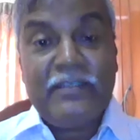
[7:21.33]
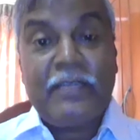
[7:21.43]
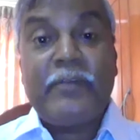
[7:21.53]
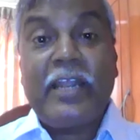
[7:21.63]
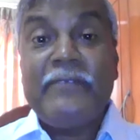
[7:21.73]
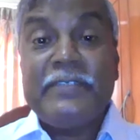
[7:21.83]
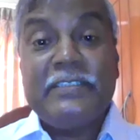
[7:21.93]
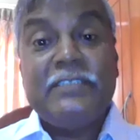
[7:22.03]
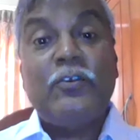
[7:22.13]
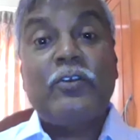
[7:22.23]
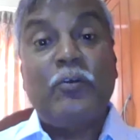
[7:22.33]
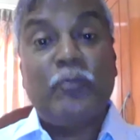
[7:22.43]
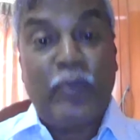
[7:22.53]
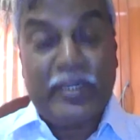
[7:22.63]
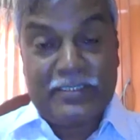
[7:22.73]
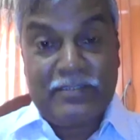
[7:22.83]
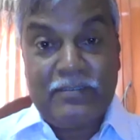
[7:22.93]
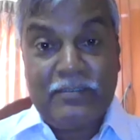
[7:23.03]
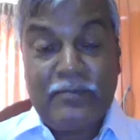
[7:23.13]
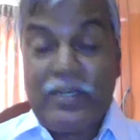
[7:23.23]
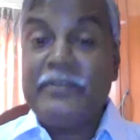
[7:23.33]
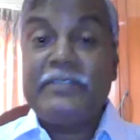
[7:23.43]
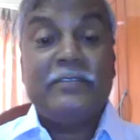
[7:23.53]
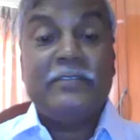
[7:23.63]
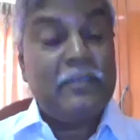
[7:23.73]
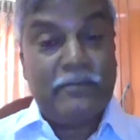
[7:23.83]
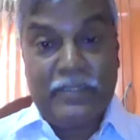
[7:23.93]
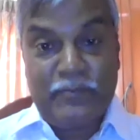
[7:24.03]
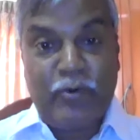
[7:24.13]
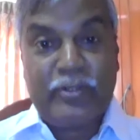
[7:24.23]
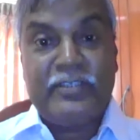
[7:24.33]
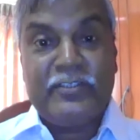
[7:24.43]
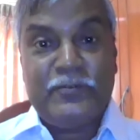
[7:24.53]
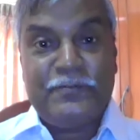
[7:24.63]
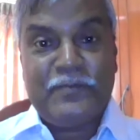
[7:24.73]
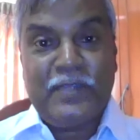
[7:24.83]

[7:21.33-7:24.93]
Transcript: that privacy is not compromised. Privacy is a very important issue.